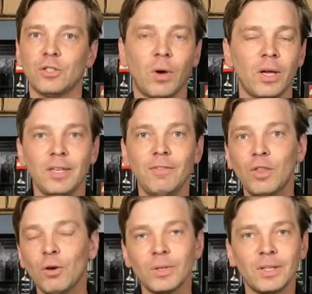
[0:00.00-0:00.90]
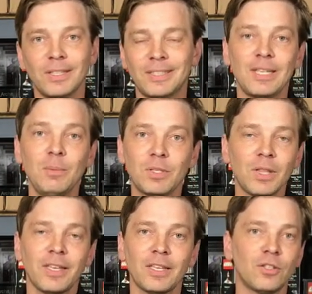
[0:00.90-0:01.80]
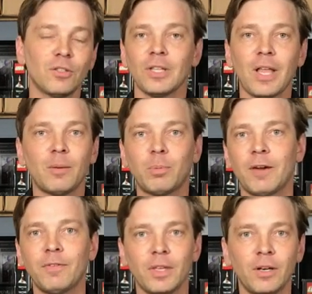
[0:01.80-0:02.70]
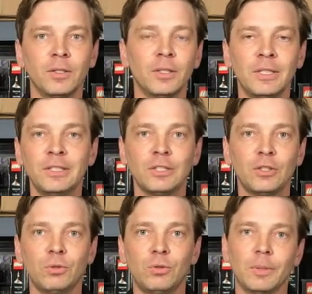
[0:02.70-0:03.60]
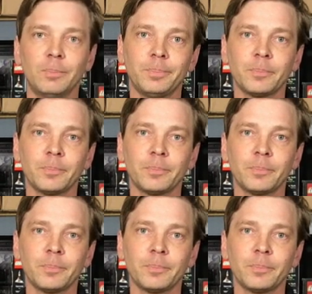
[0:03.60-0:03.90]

So even though it seems like there's a lot of profit there, just don't do it.